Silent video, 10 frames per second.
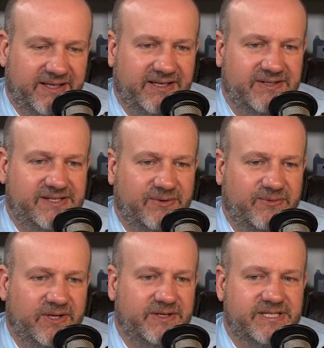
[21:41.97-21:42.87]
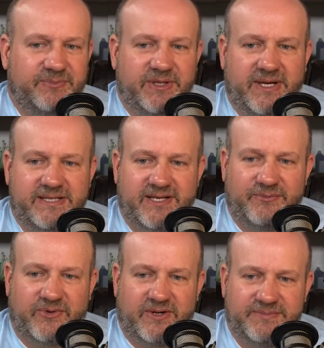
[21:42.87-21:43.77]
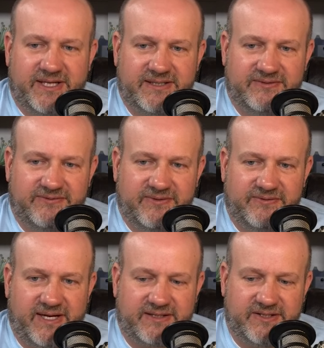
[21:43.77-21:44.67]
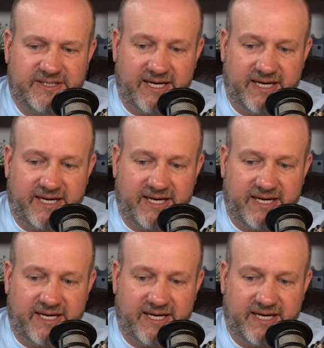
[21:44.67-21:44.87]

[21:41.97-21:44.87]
And you say, well, it should be based on more objective factors.